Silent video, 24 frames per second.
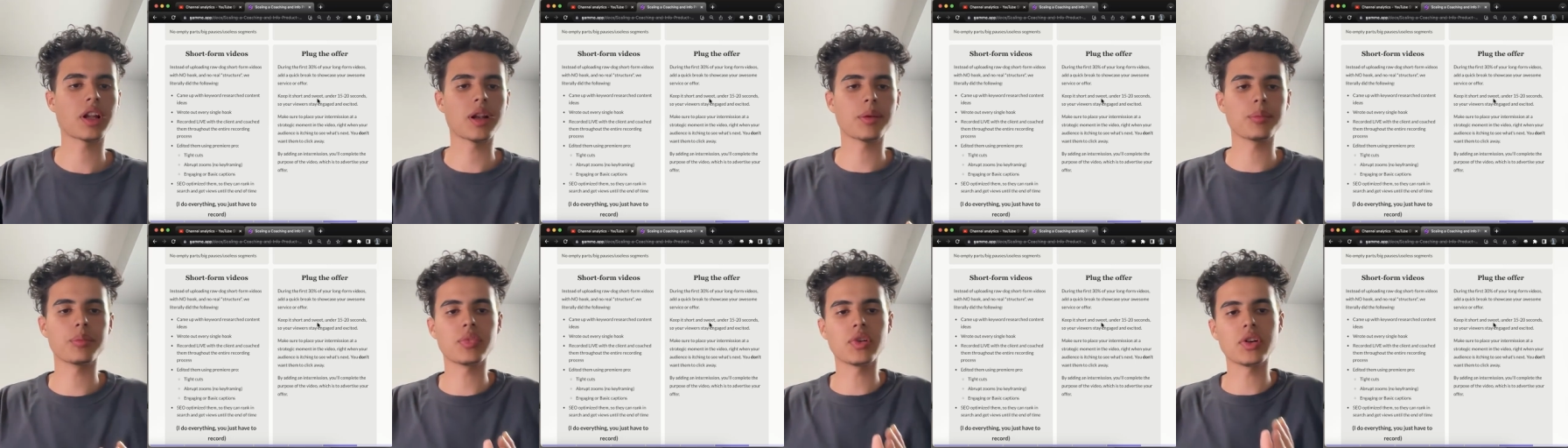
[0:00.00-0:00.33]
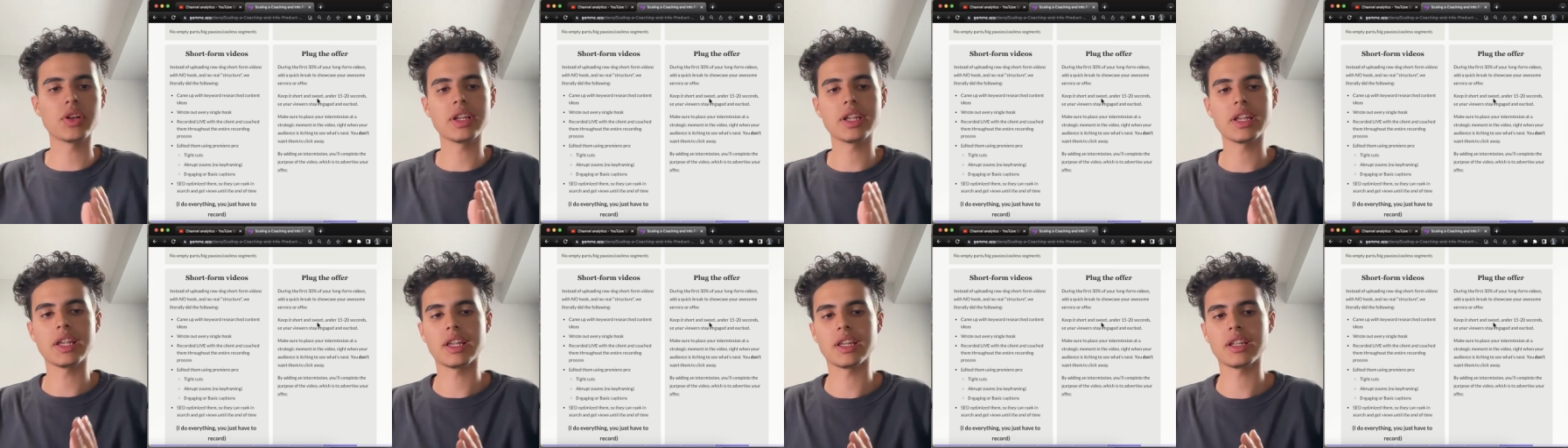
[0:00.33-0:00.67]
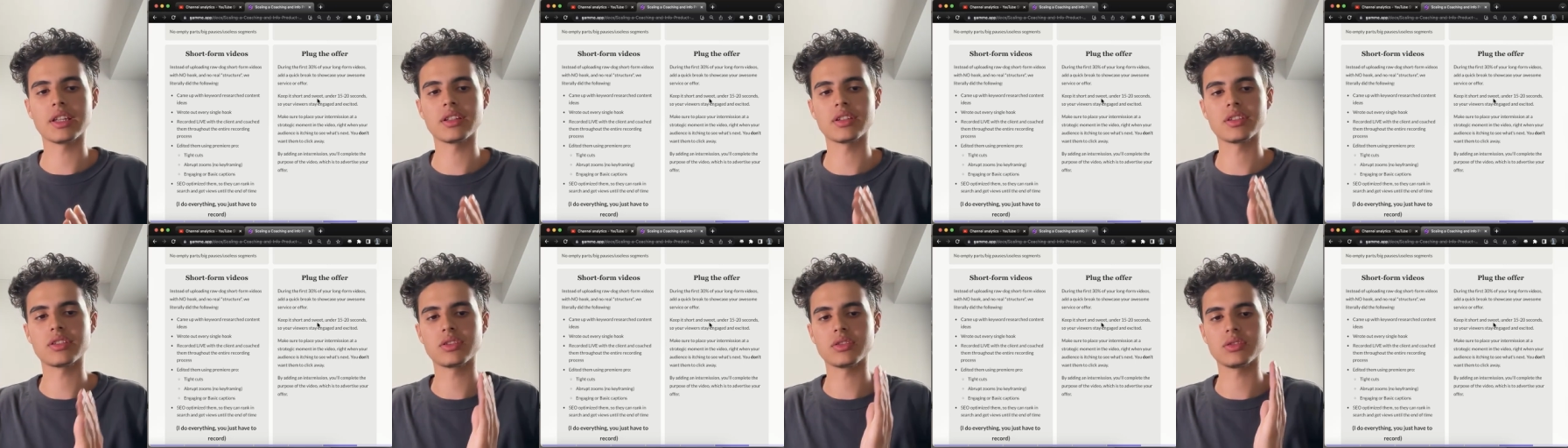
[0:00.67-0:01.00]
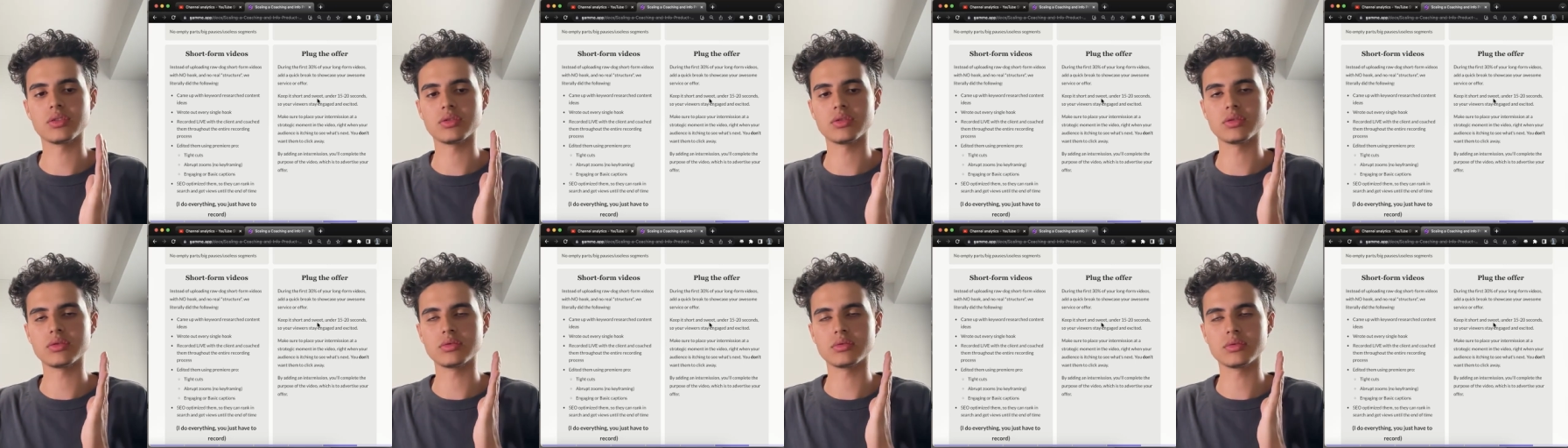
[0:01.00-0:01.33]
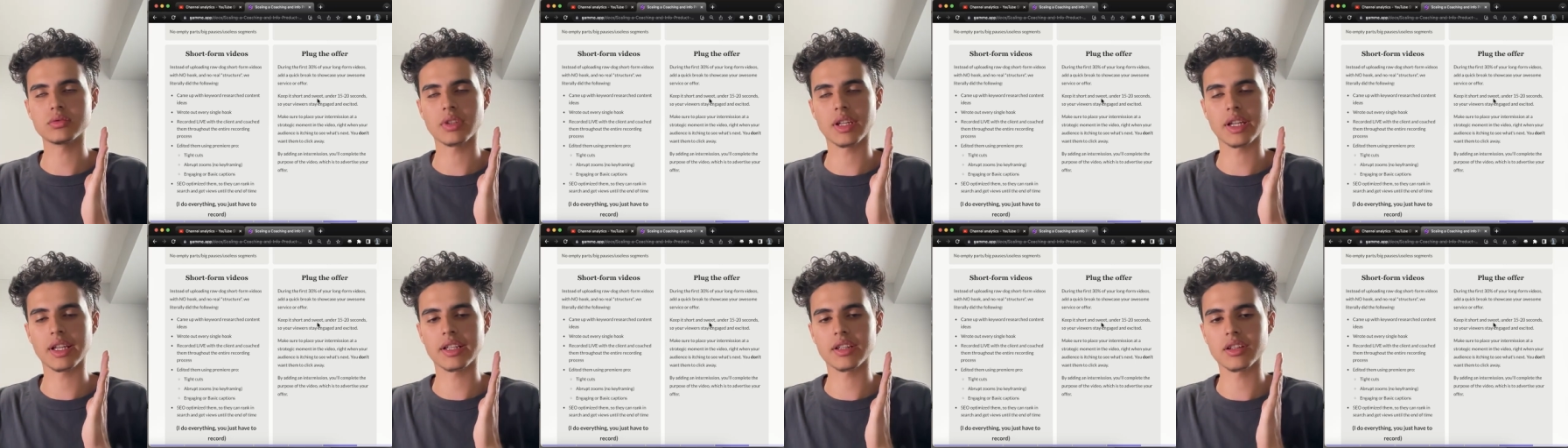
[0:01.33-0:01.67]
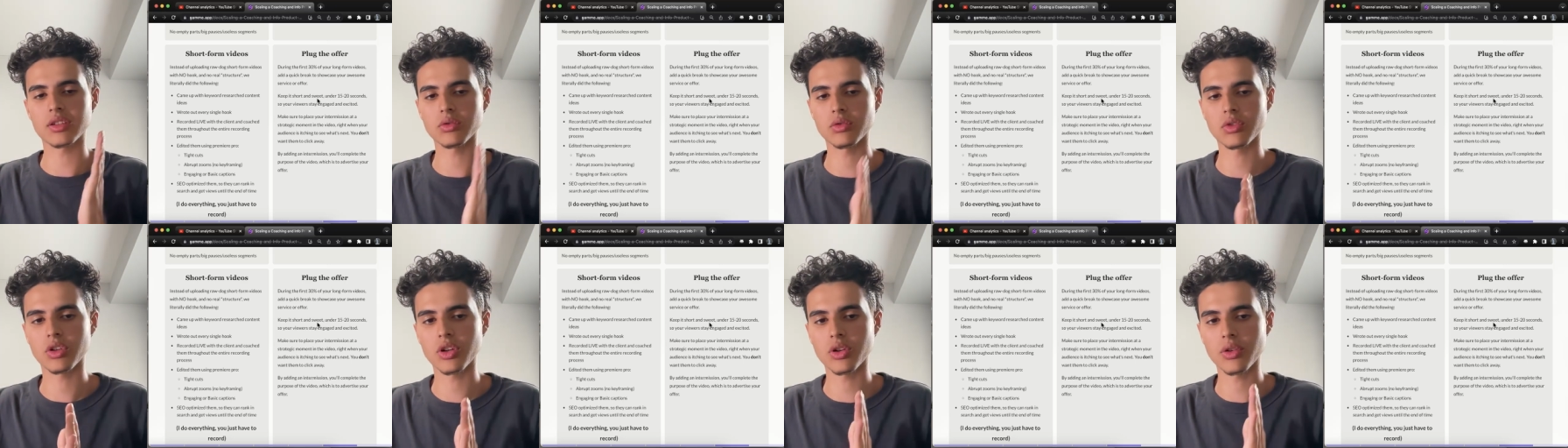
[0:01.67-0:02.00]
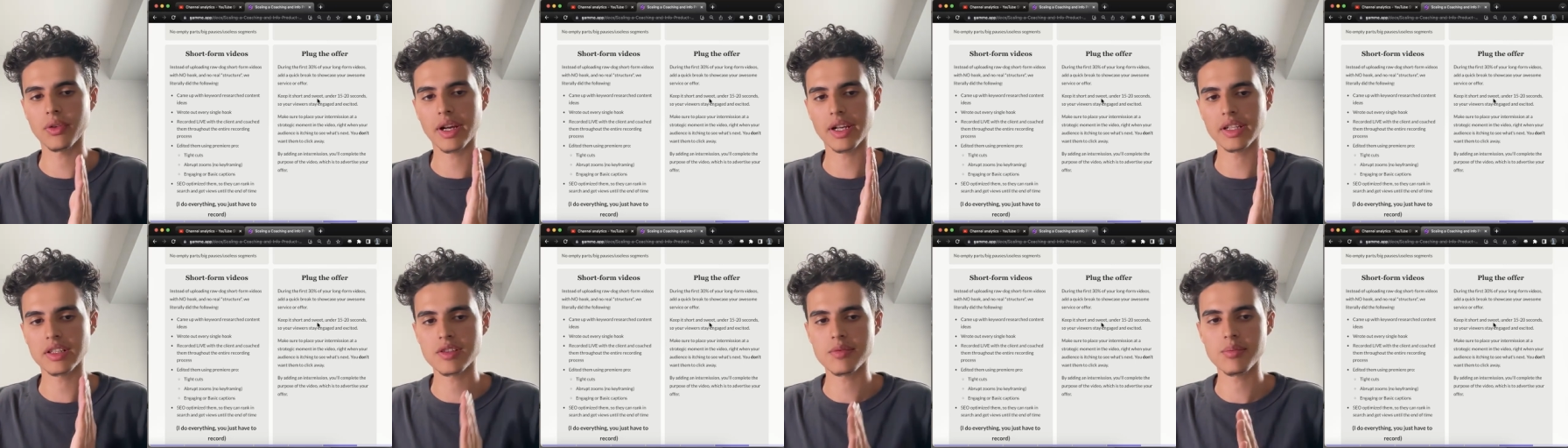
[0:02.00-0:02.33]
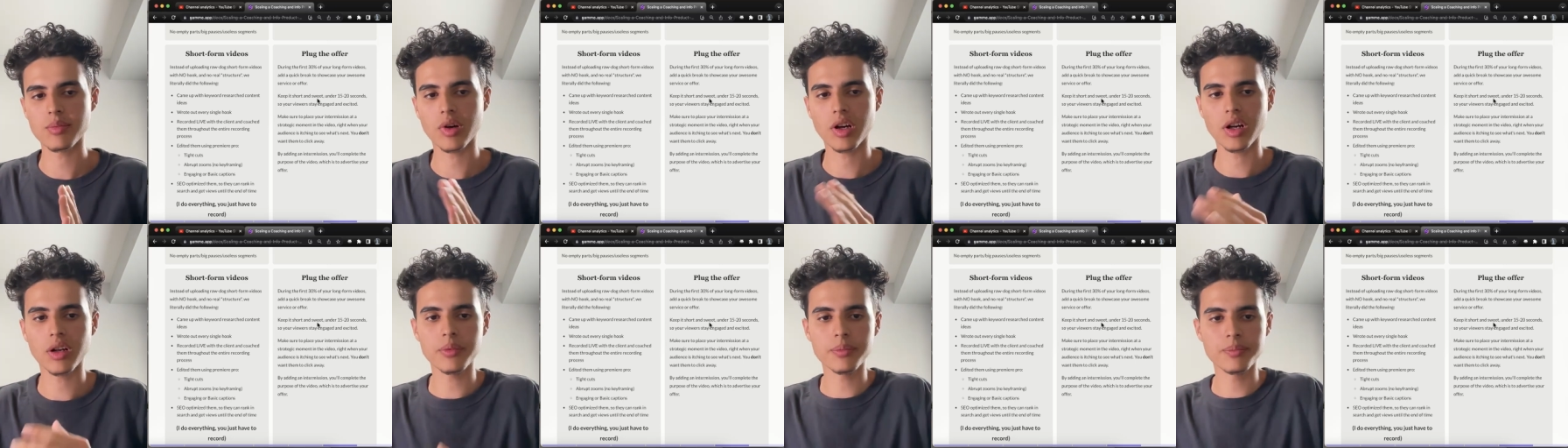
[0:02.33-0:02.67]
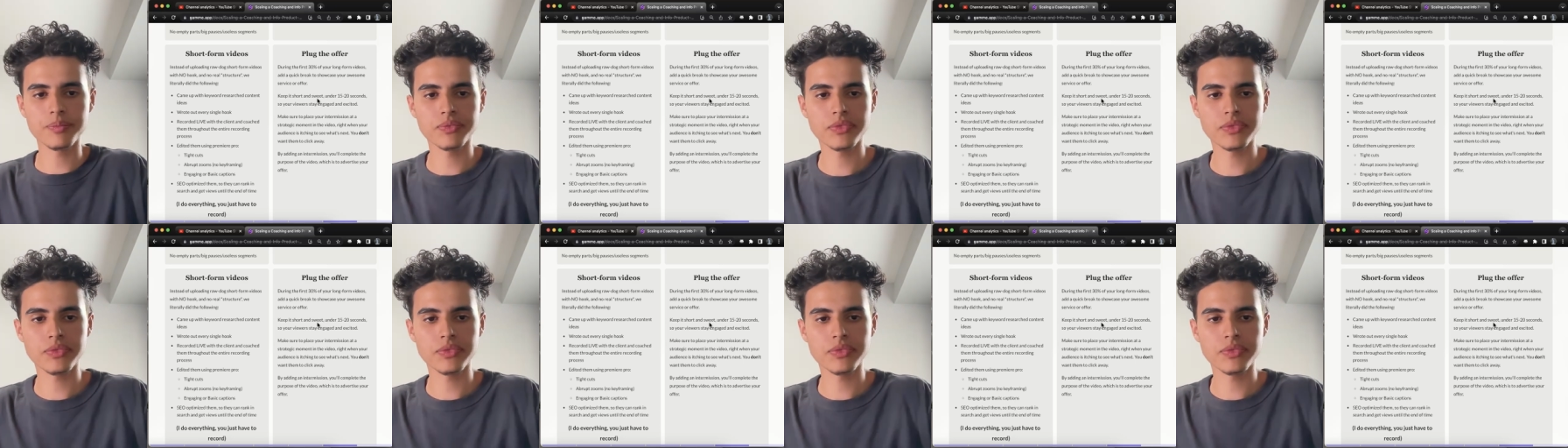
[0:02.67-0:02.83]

and put it into like the correct spot.